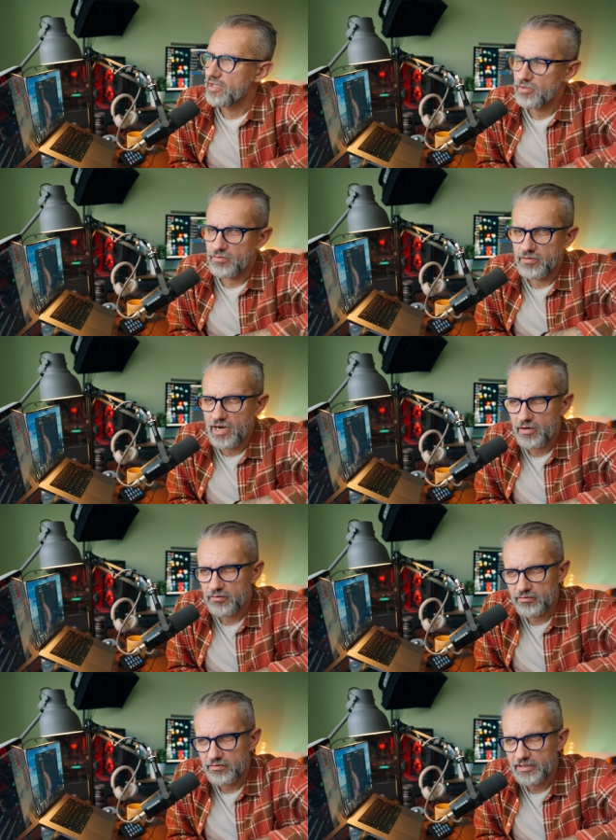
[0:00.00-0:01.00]
you
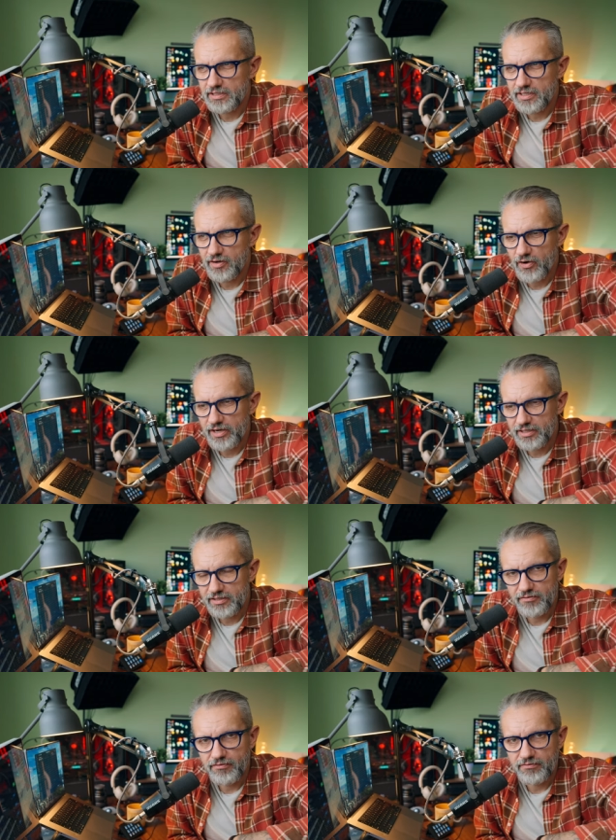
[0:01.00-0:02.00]
have to
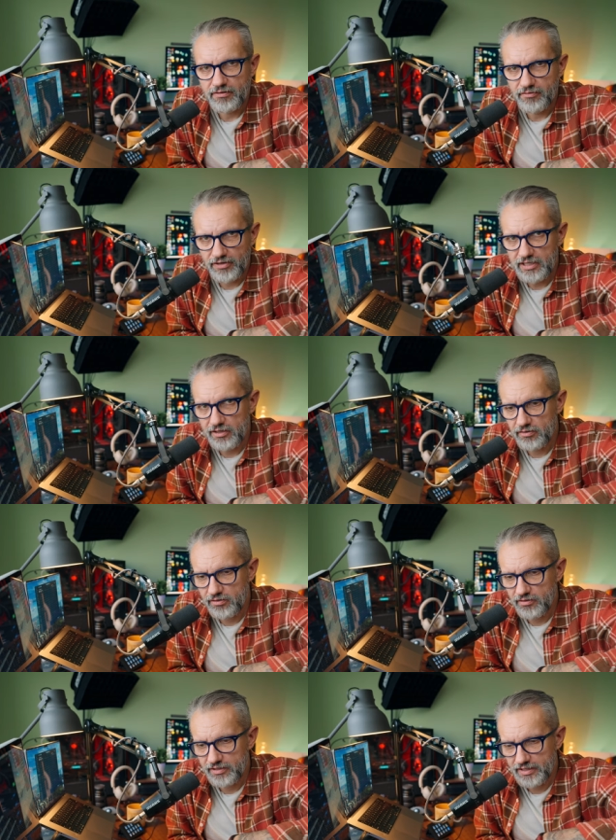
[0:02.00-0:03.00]
iterate quickly on
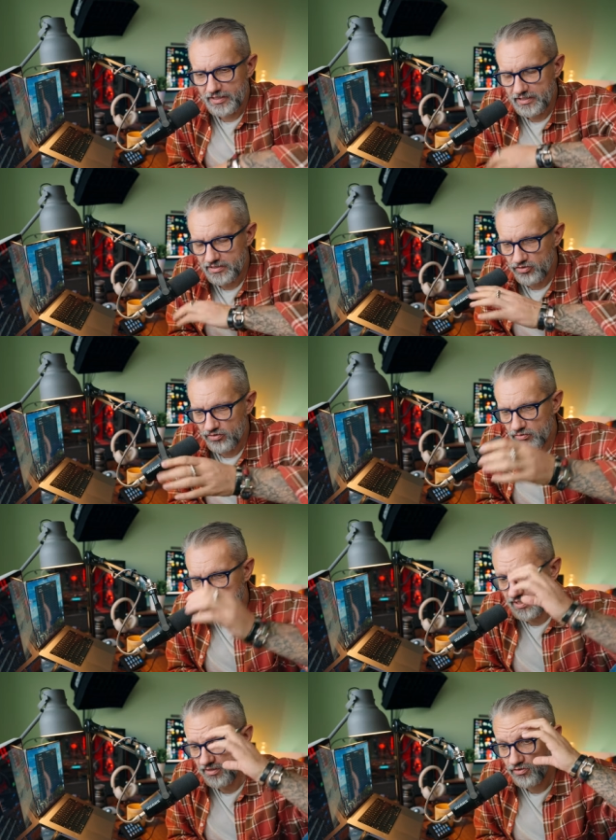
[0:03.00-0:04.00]
your ideas to
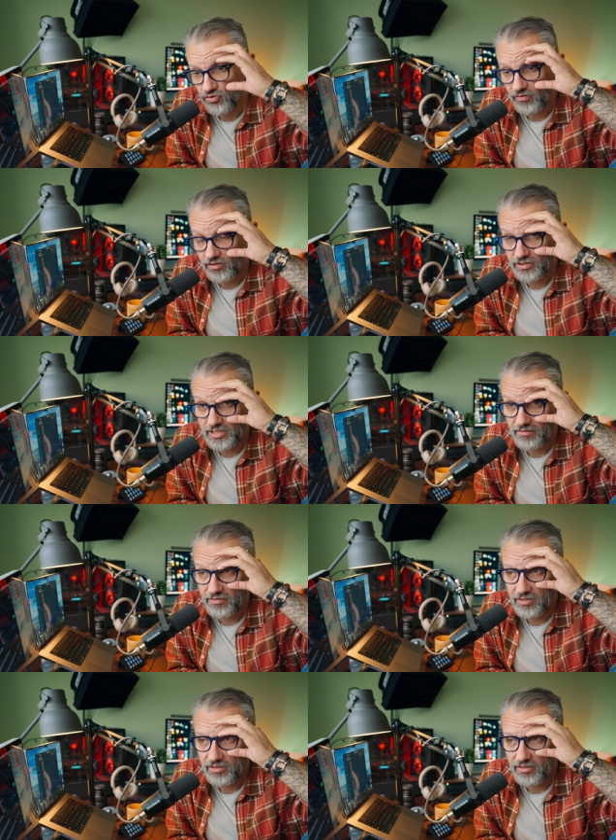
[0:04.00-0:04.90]
see which works and